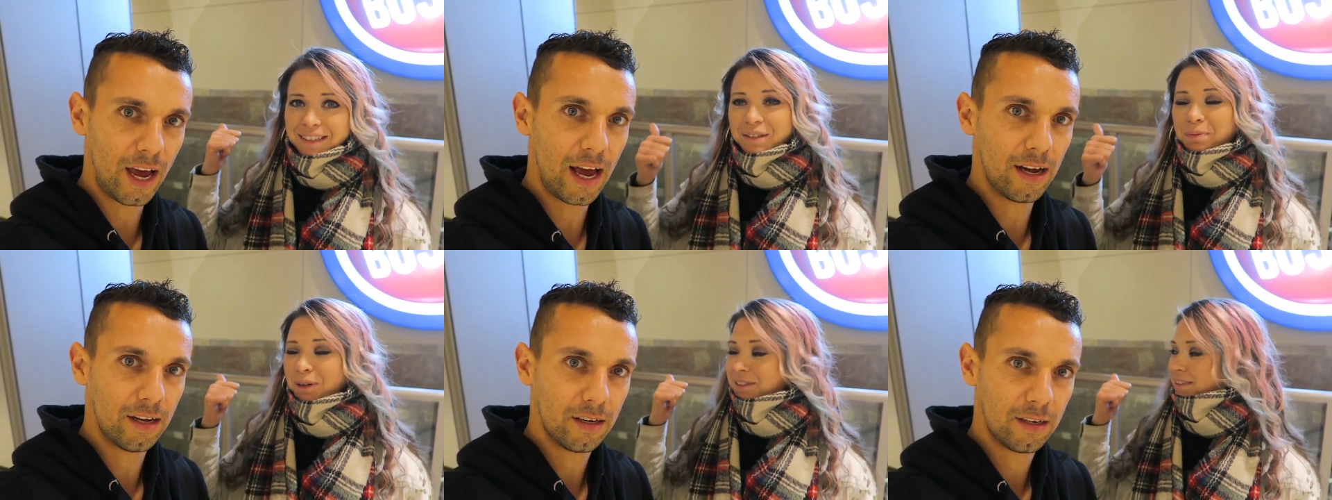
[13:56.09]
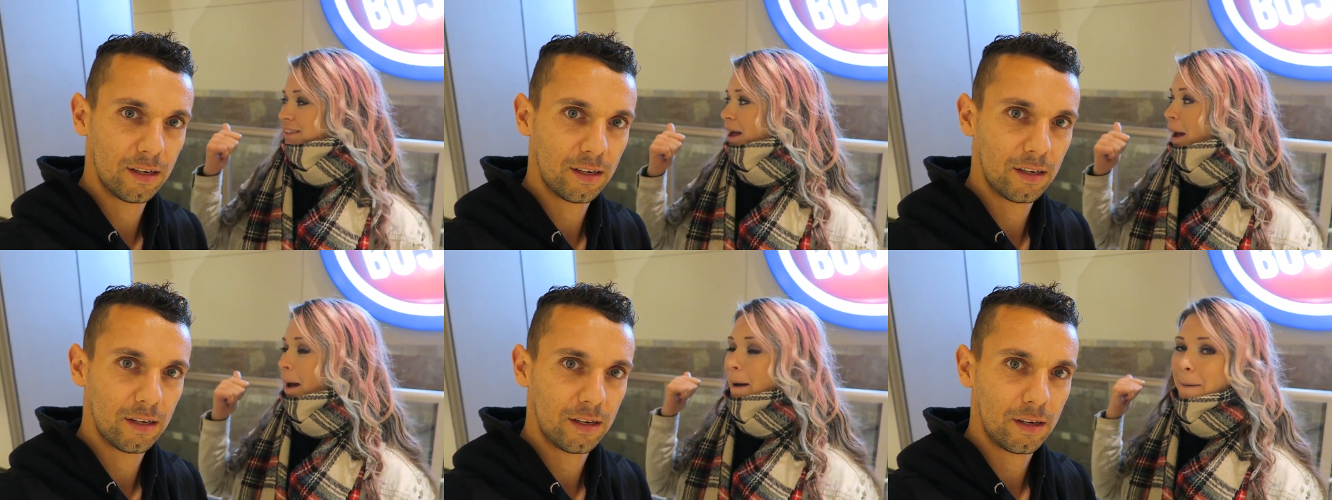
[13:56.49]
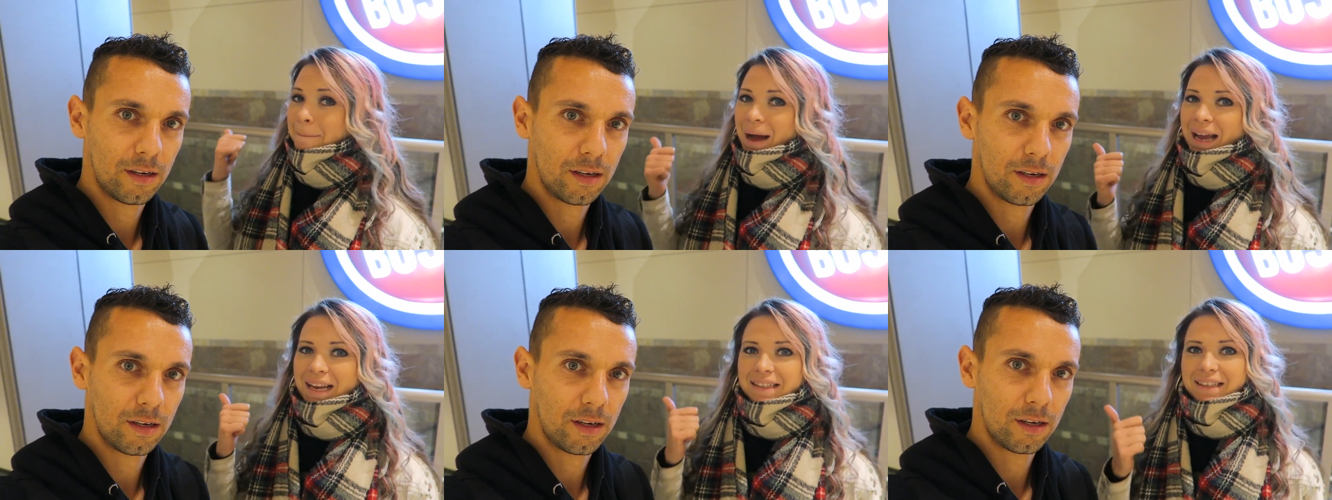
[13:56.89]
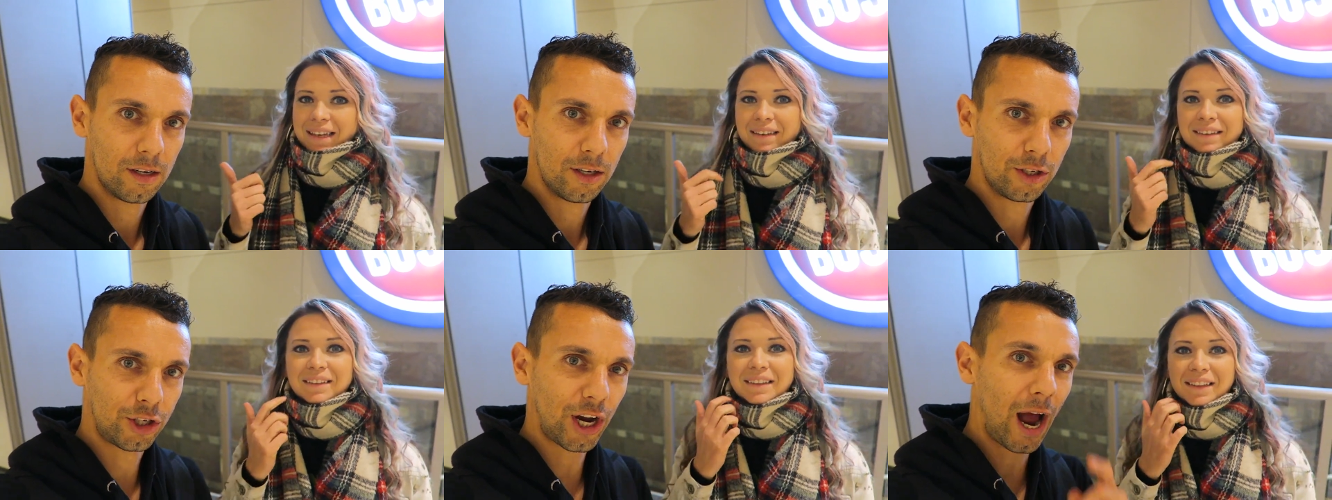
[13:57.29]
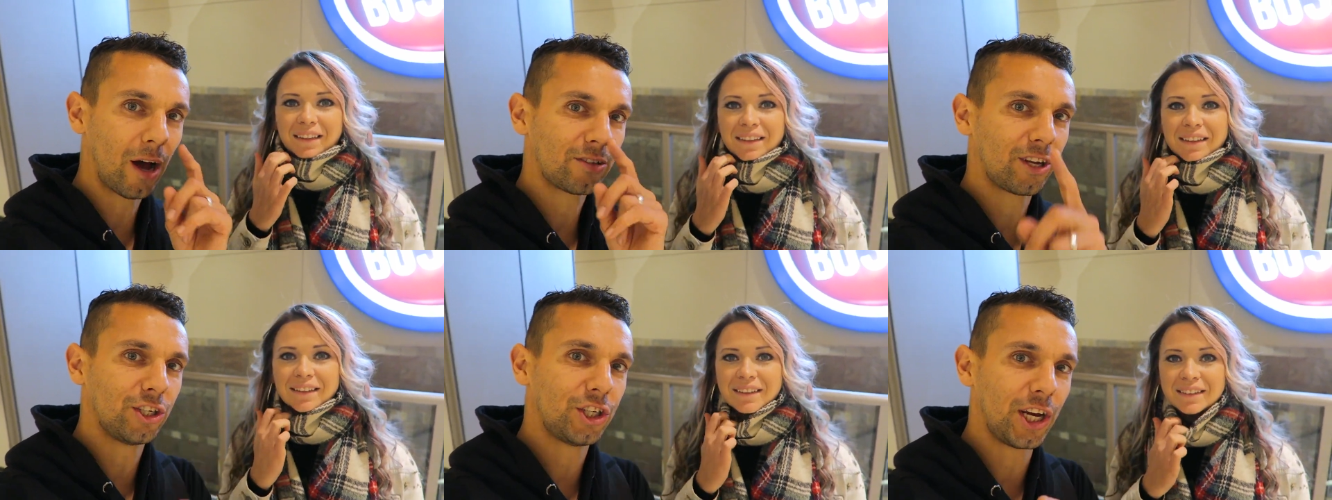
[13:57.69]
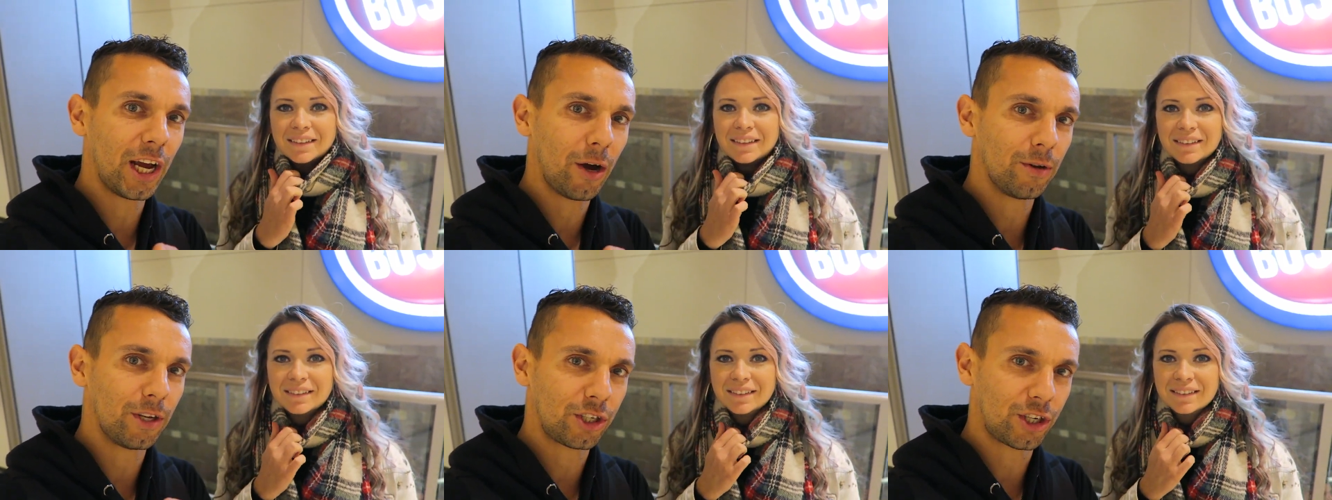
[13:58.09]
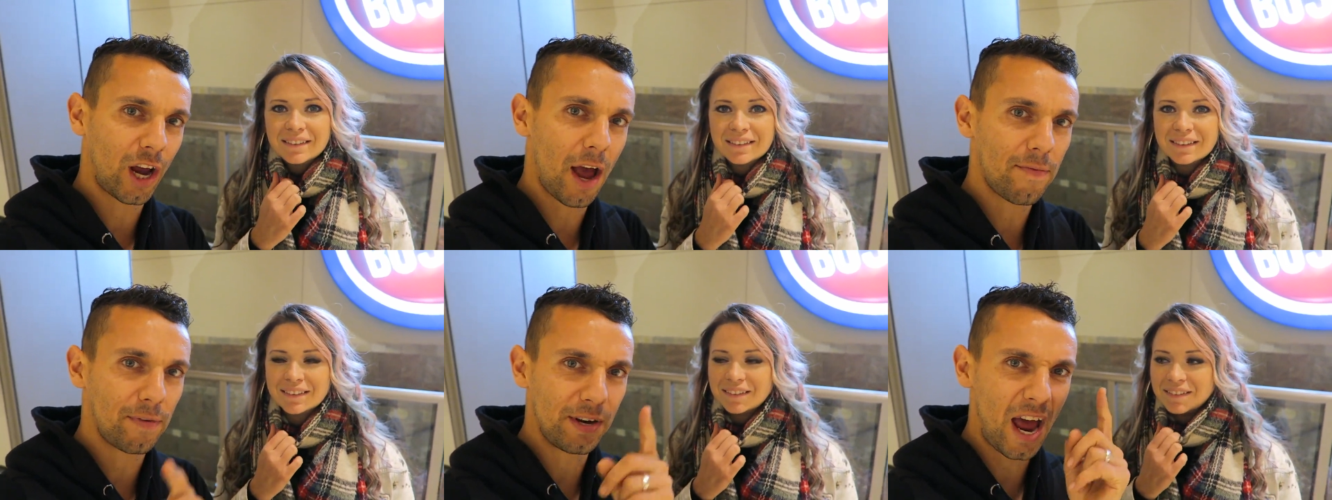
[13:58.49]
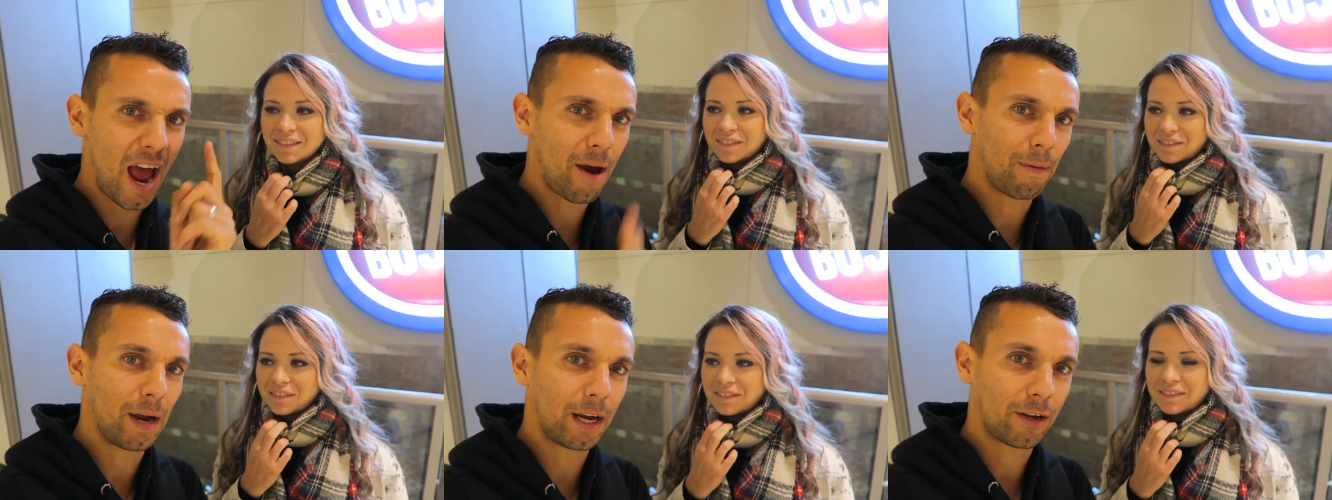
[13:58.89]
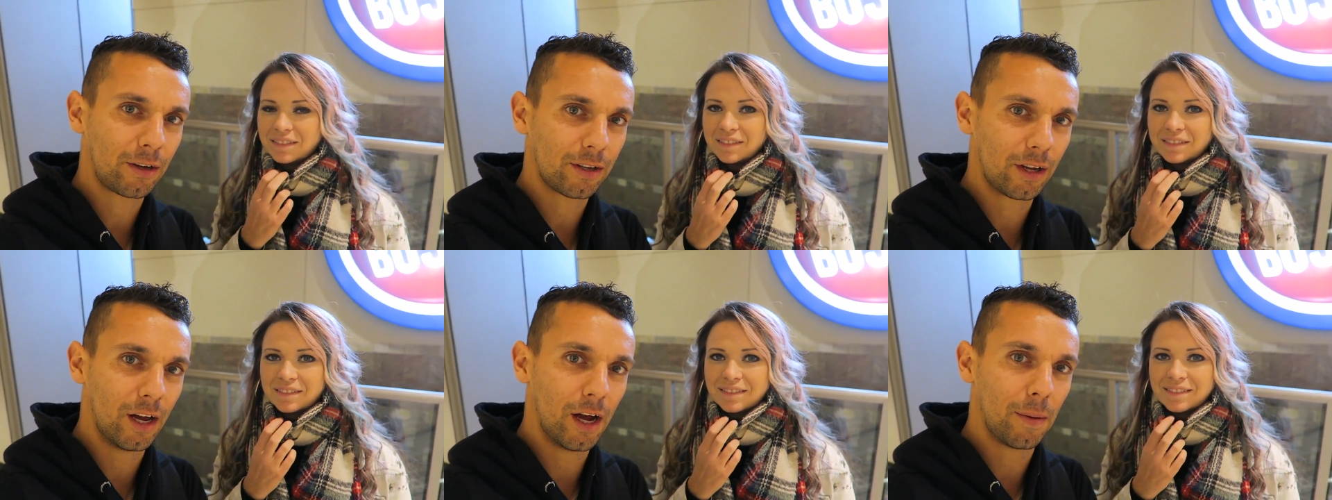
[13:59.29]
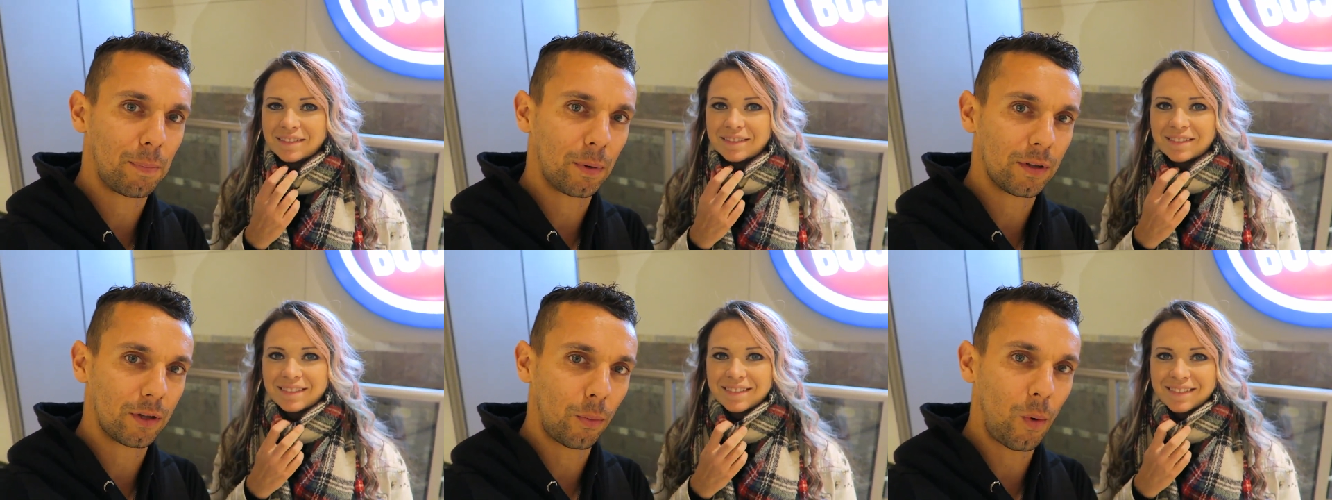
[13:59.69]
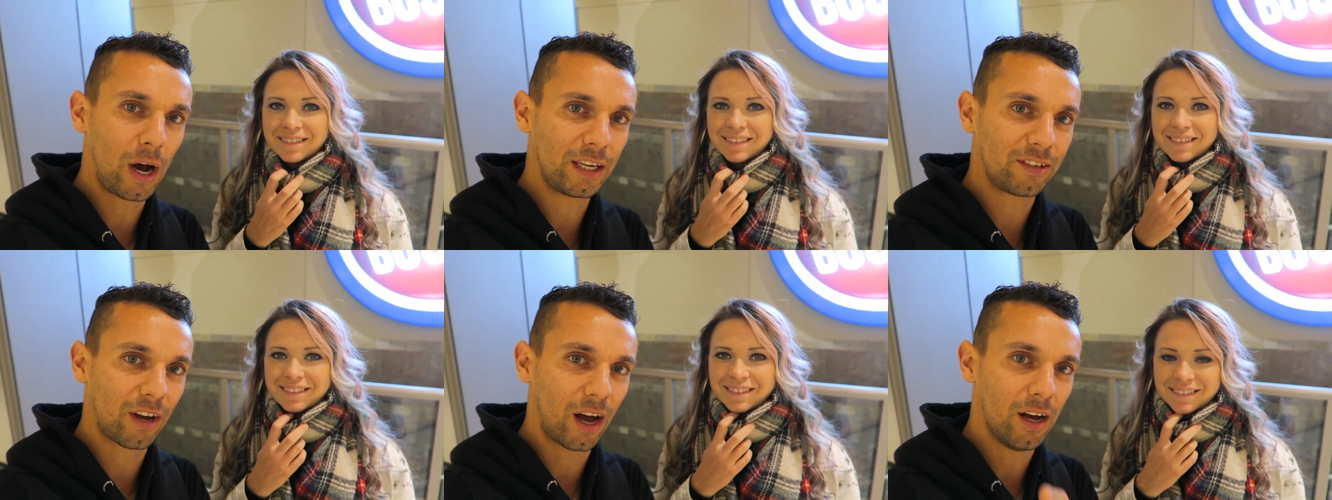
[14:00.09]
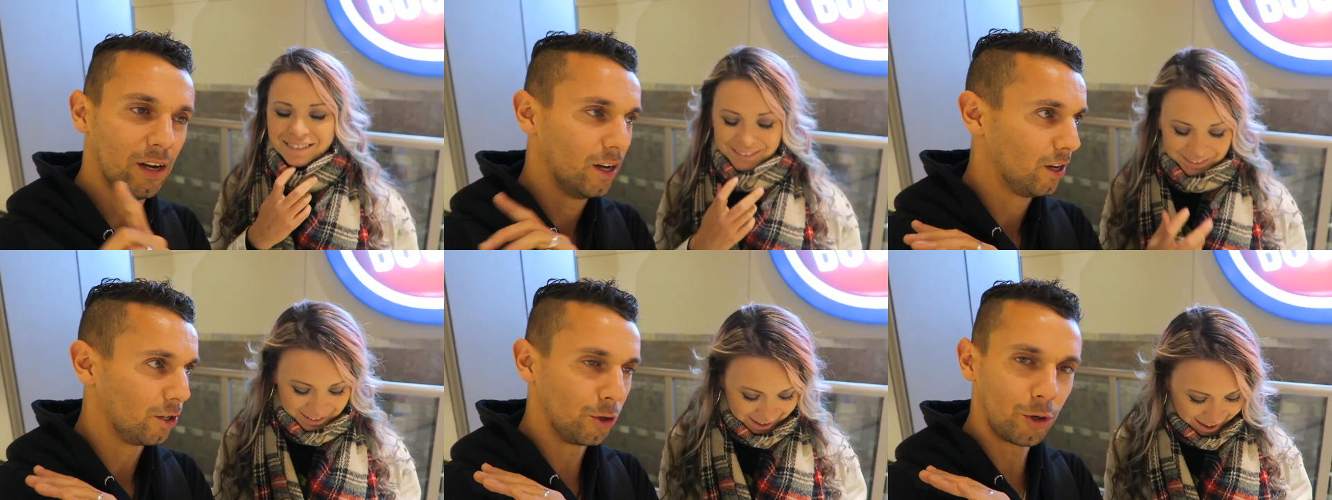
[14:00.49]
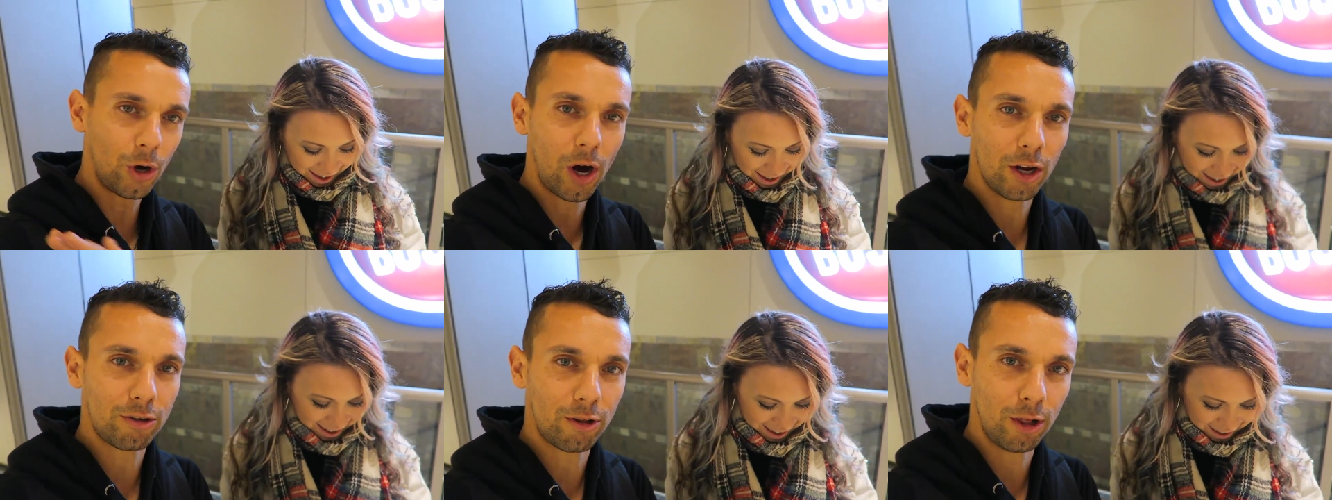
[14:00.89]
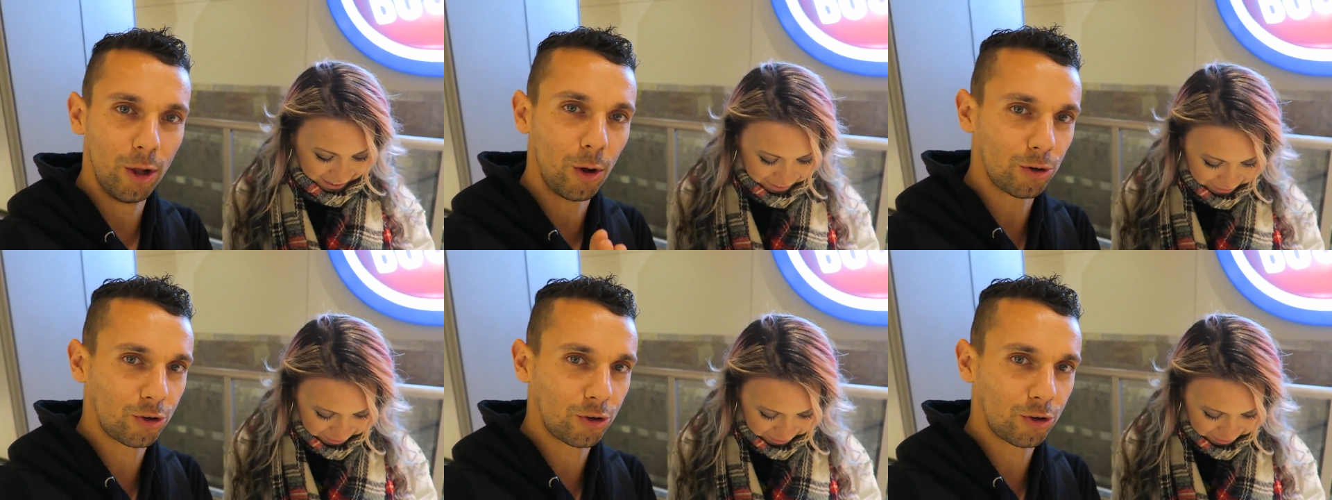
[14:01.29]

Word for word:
Speaker 1: This yeah. one's amazing.
Speaker 2: Shout out to Geo the chef and Eric uh, the waiter. You yeah. guys